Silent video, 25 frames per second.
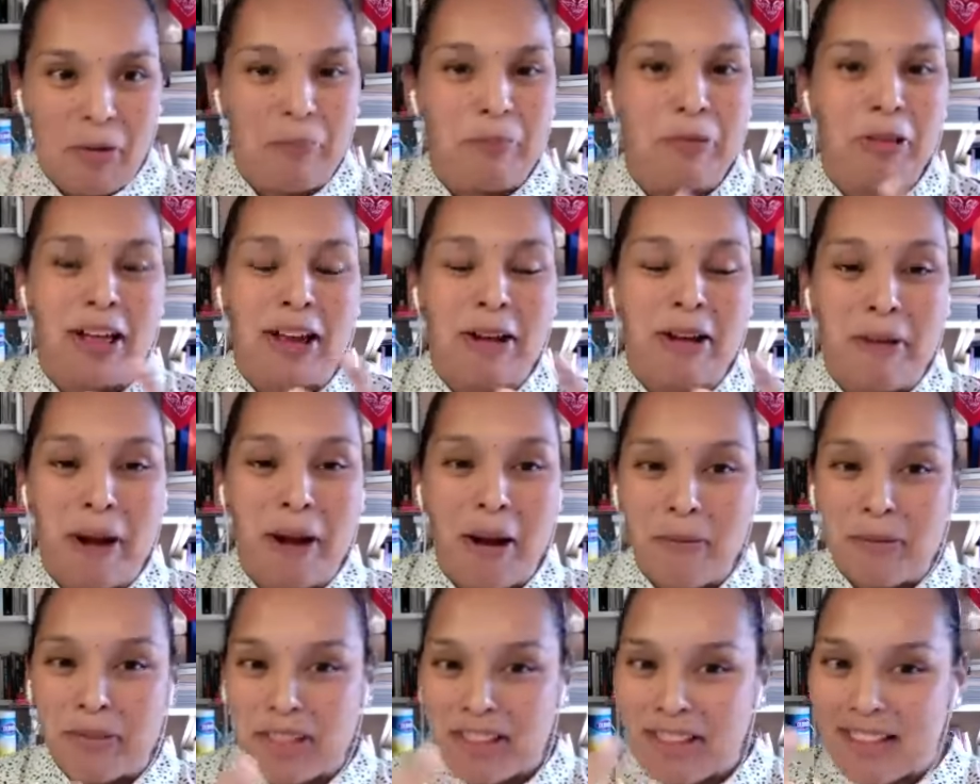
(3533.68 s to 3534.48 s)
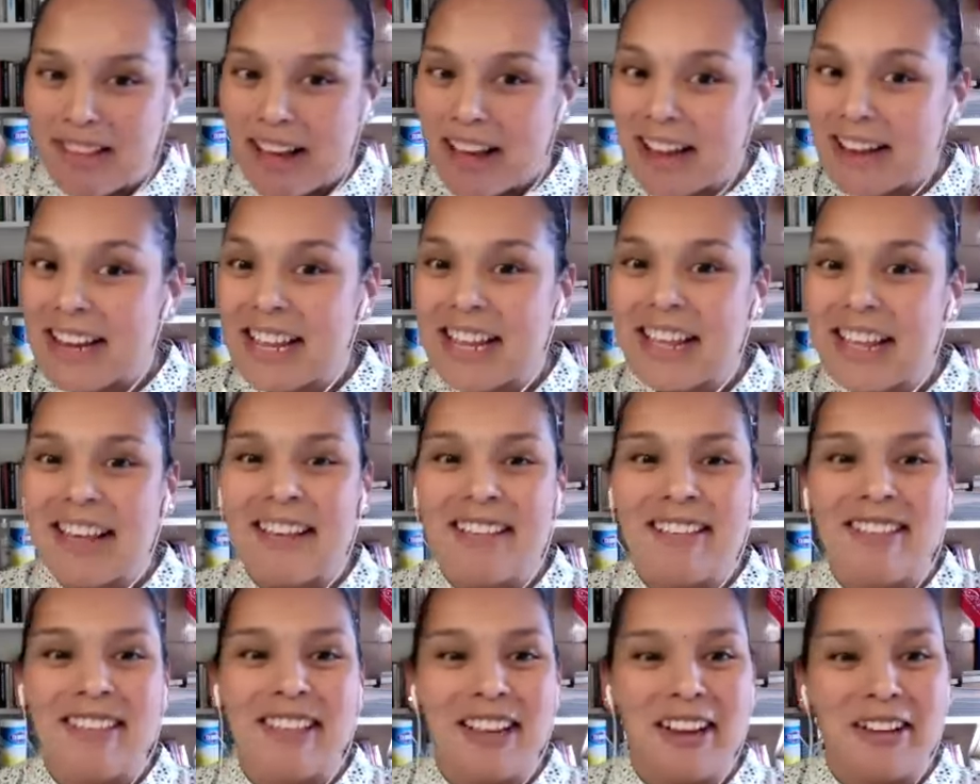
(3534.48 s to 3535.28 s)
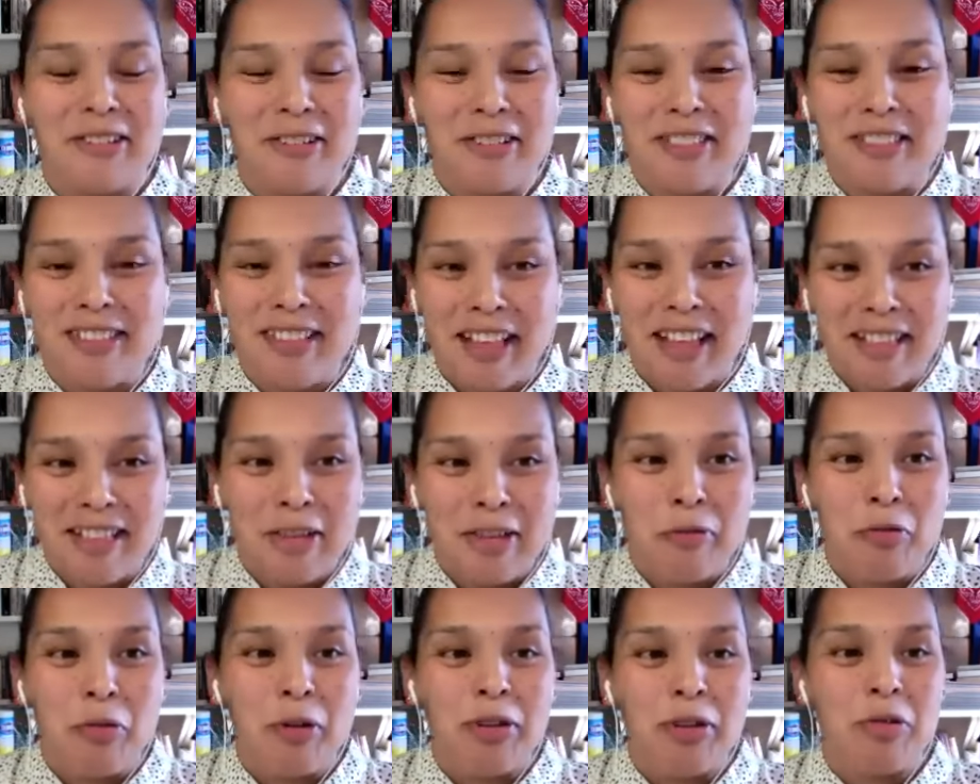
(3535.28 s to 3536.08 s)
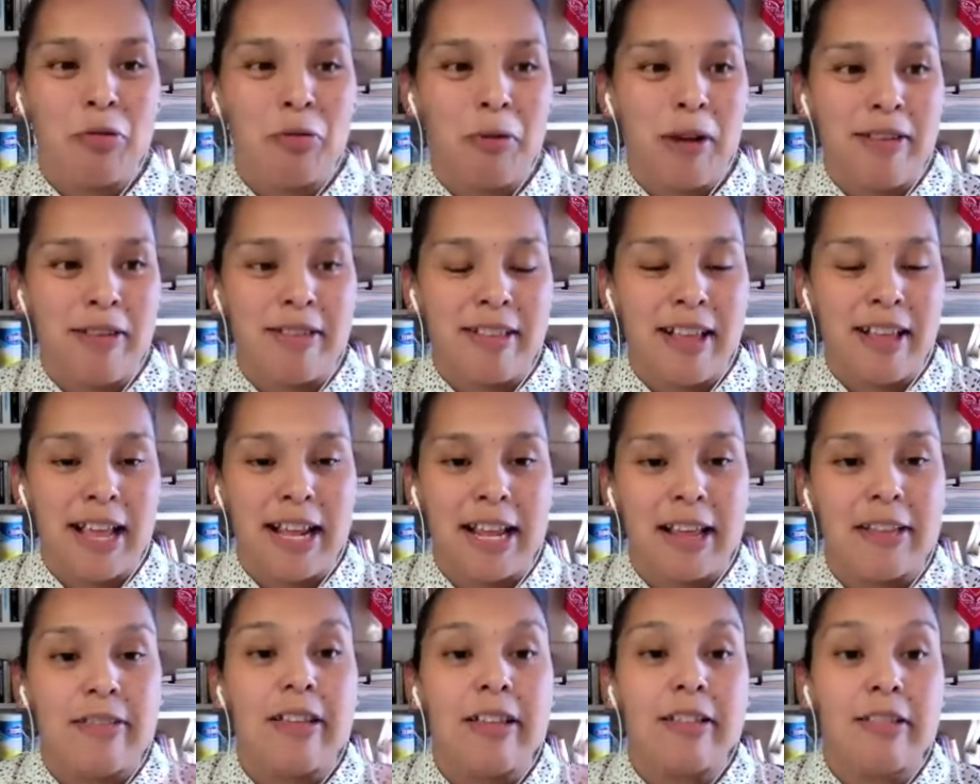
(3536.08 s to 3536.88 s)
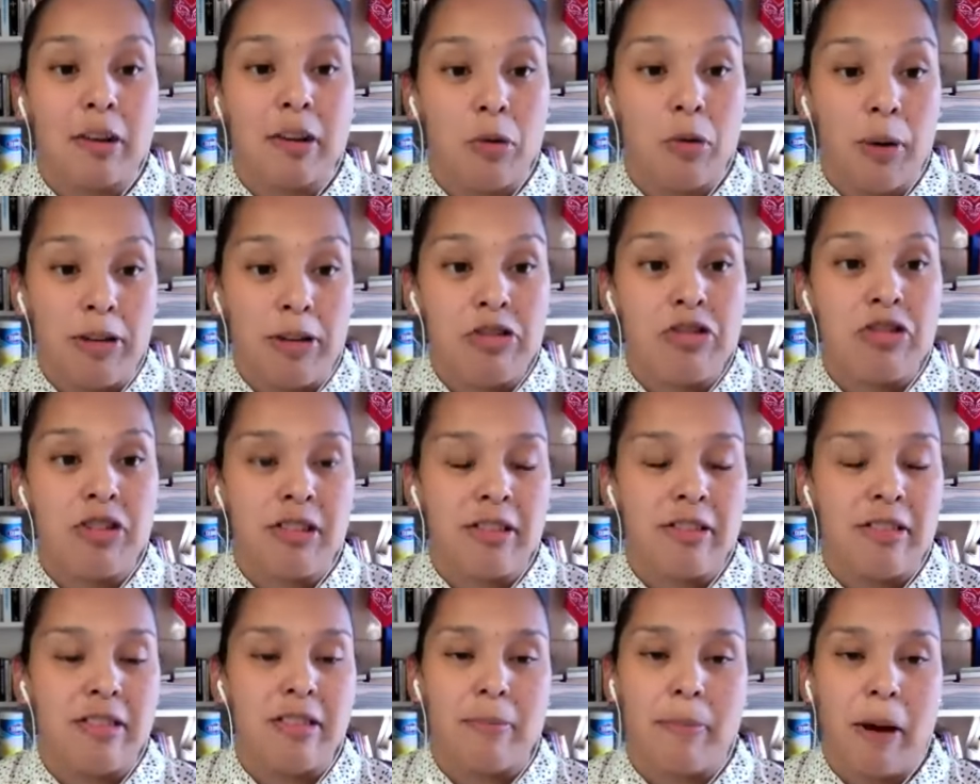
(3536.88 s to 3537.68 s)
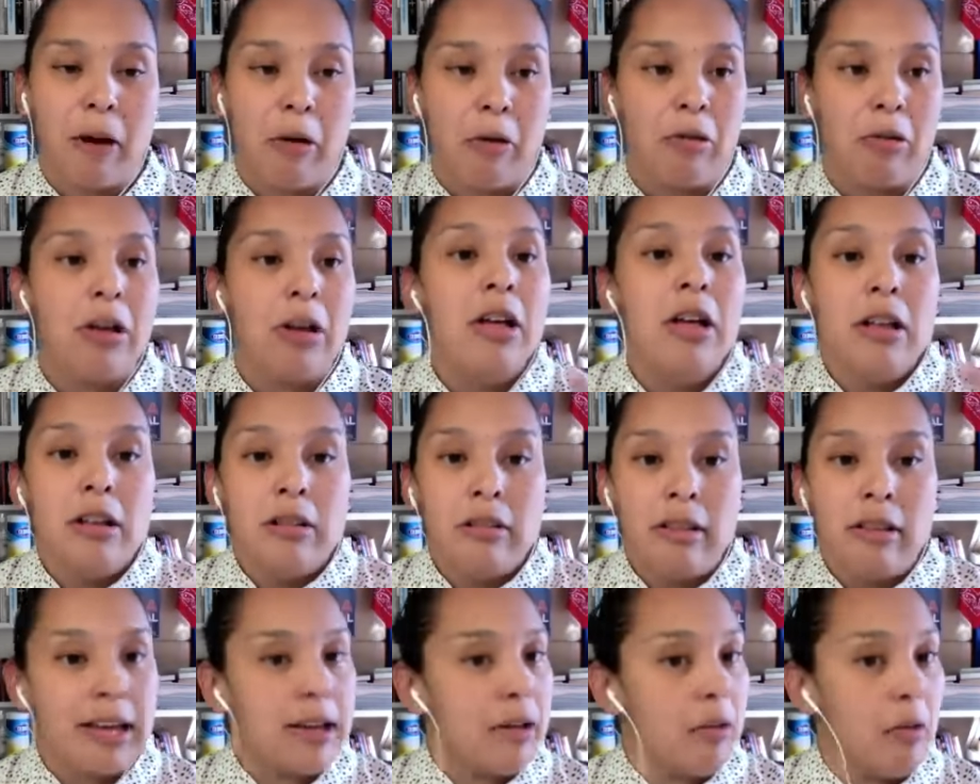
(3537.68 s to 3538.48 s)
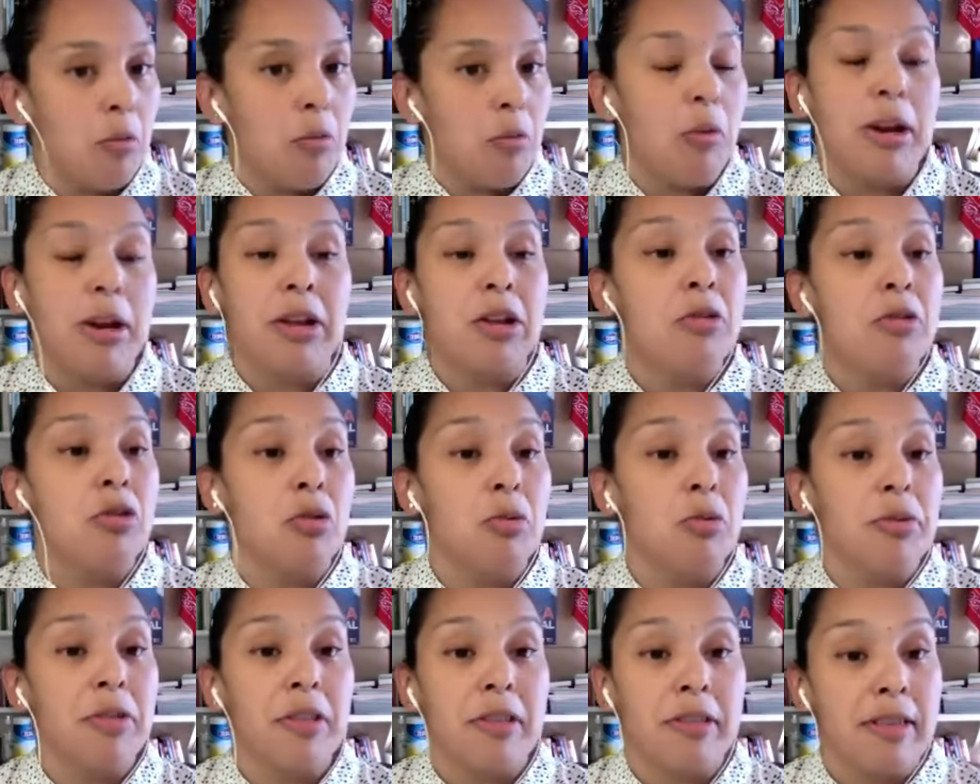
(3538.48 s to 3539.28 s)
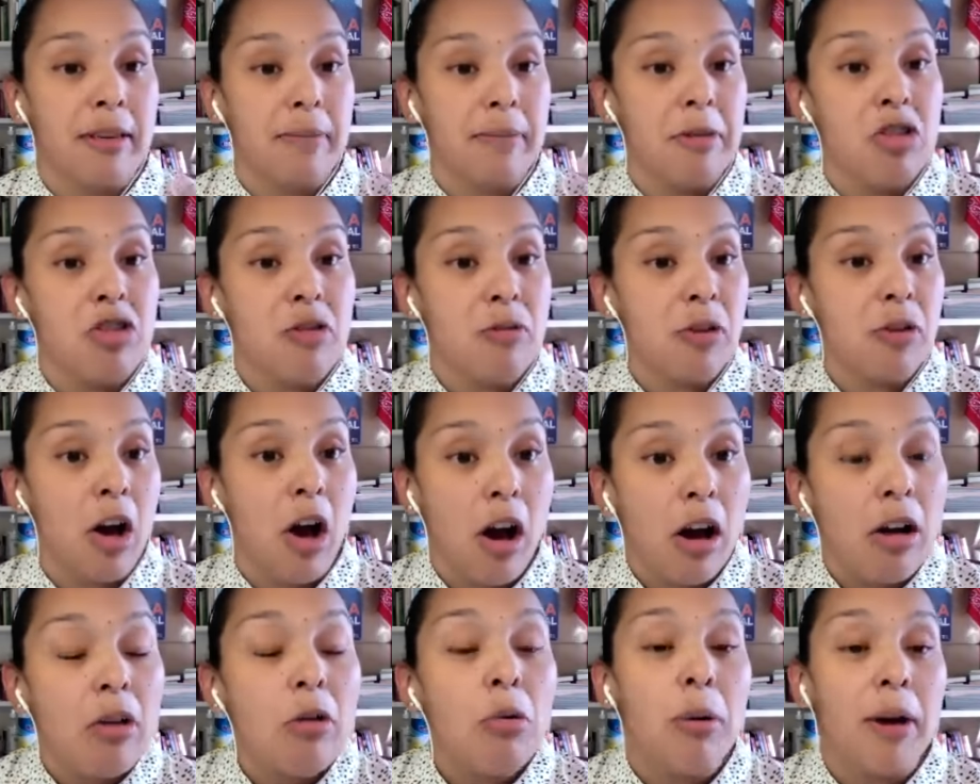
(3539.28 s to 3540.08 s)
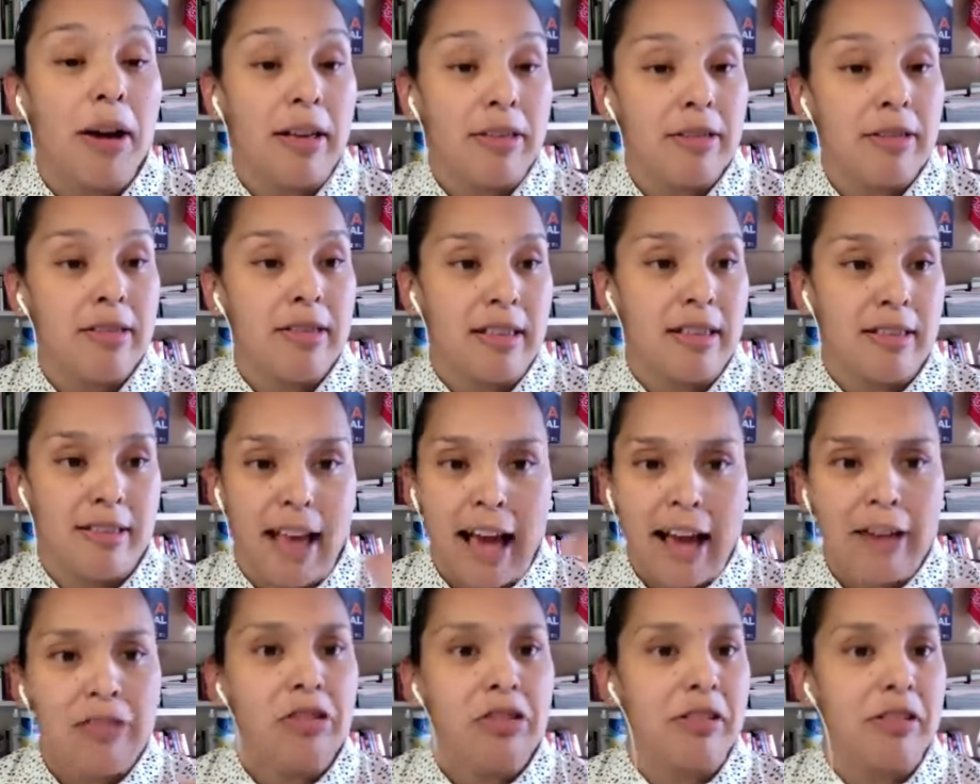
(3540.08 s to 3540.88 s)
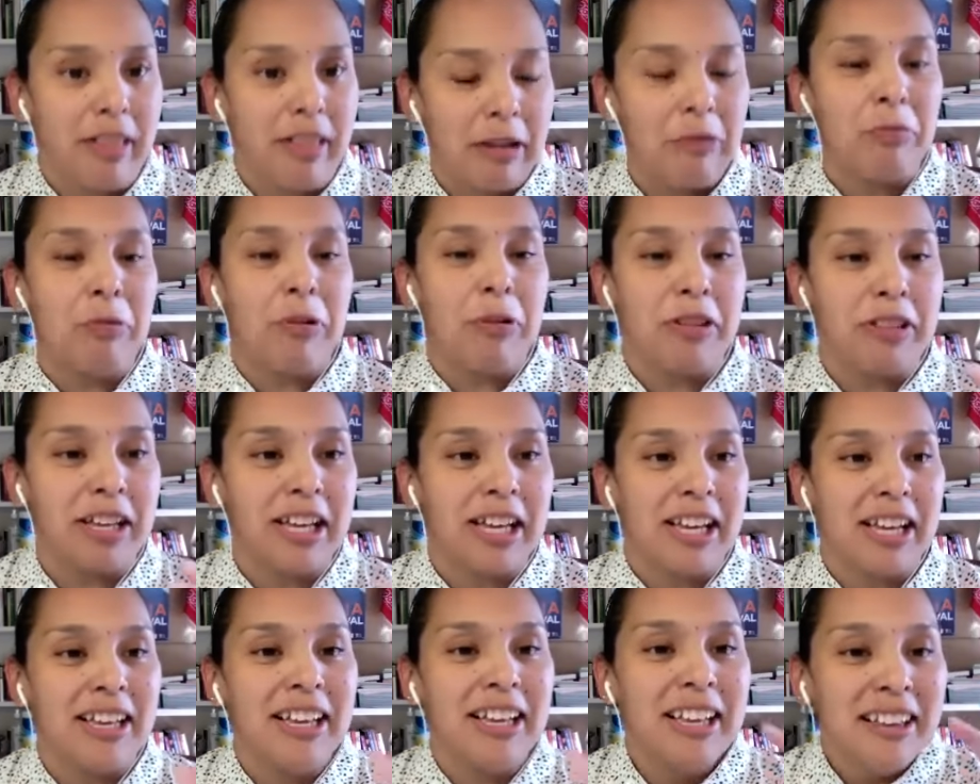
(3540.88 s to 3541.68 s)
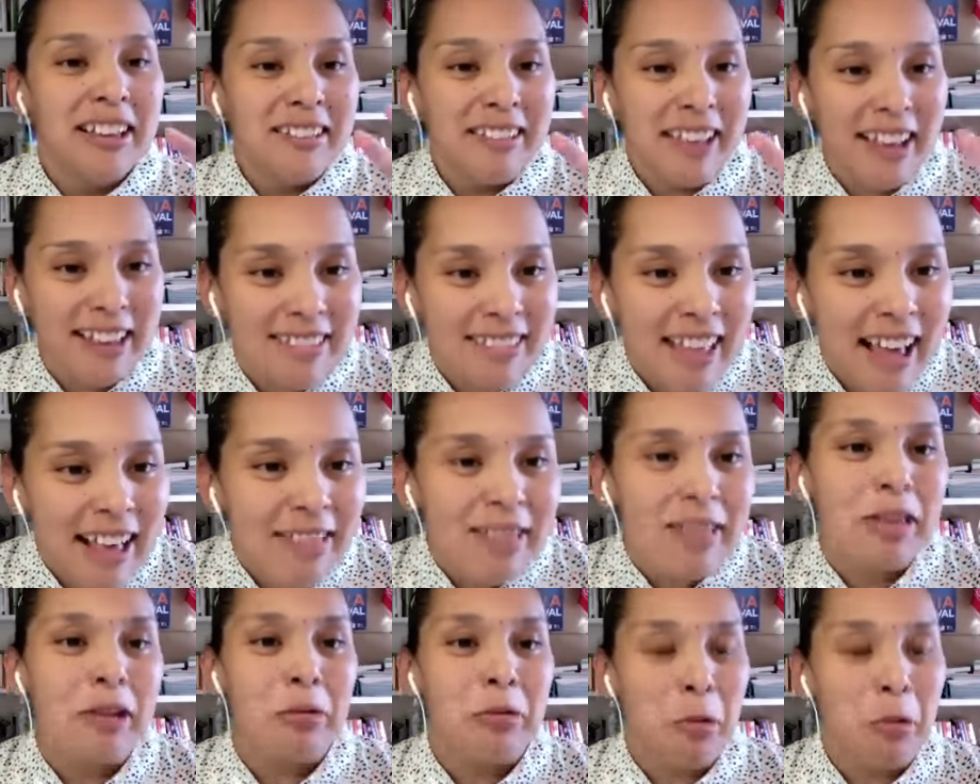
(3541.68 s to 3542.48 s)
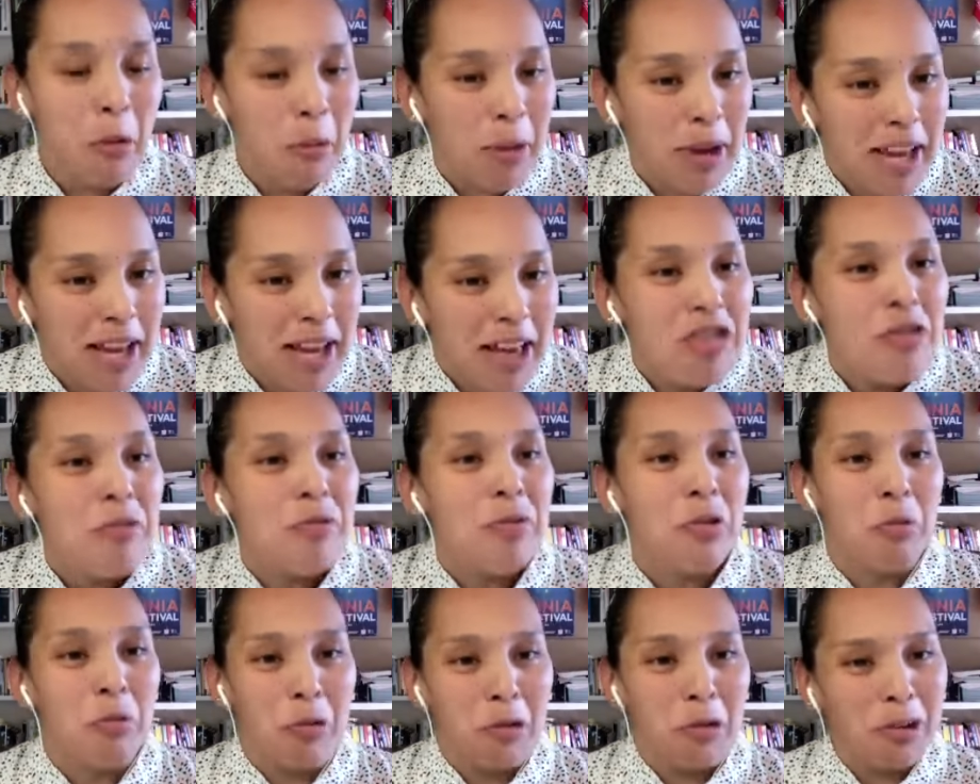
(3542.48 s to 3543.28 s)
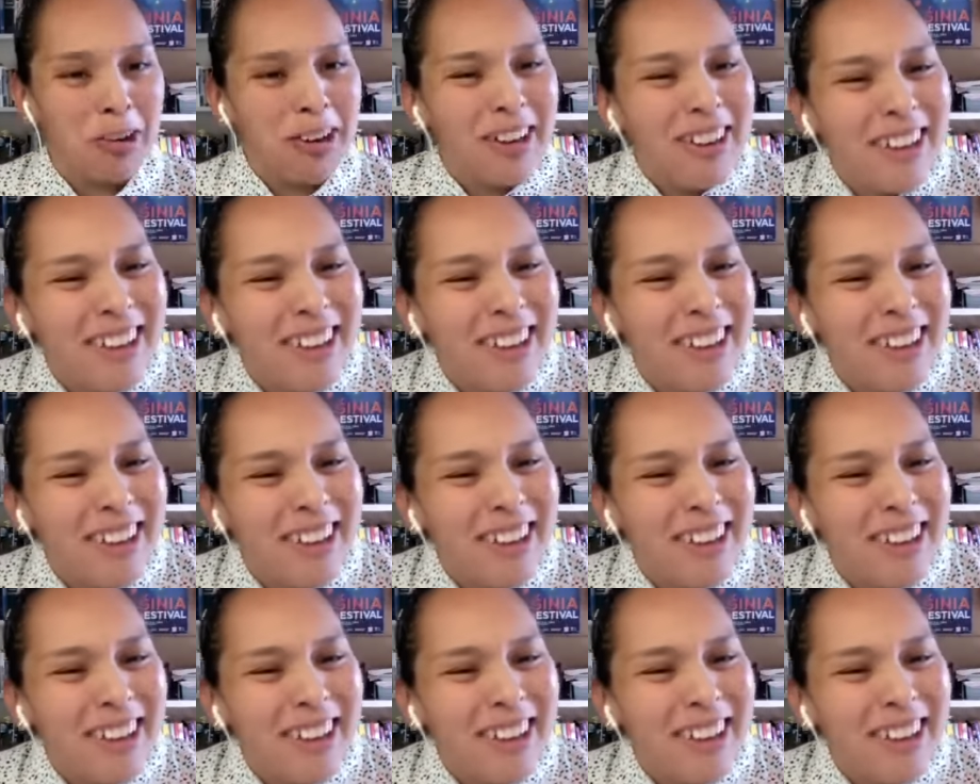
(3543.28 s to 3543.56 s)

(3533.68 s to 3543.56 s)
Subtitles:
play around with these ideas, get a good sense of what's resonating. Like the questions about like, what do you do with this image of conquest is actually like really like that's the growing edge of the work